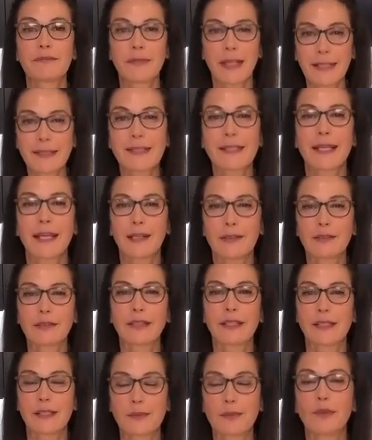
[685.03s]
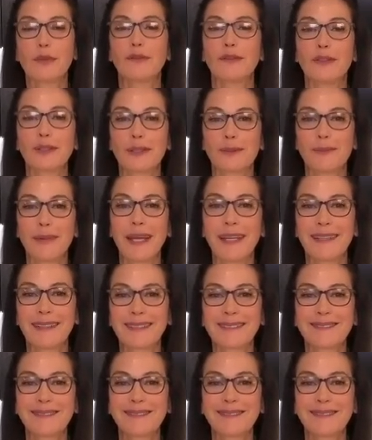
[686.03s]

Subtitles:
That's the healthiest move you can make.